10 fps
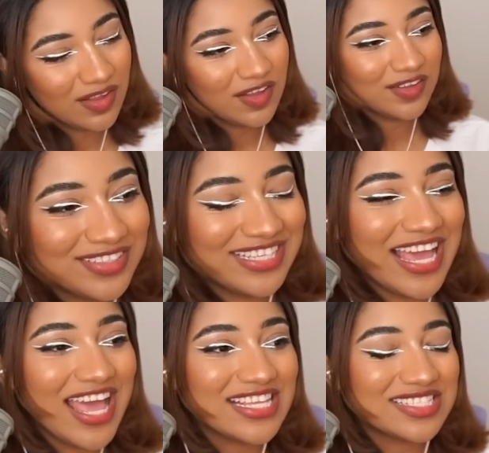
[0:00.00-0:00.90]
Oh,
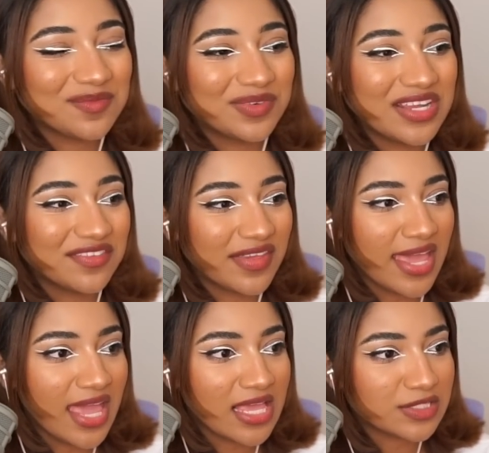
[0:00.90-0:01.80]
yes, the
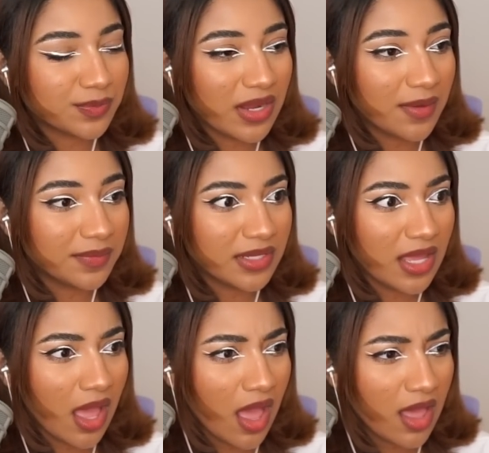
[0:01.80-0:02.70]
briefcase. Whoa. Property
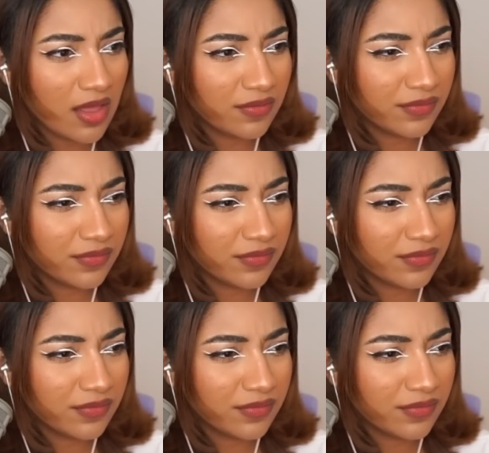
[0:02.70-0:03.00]
of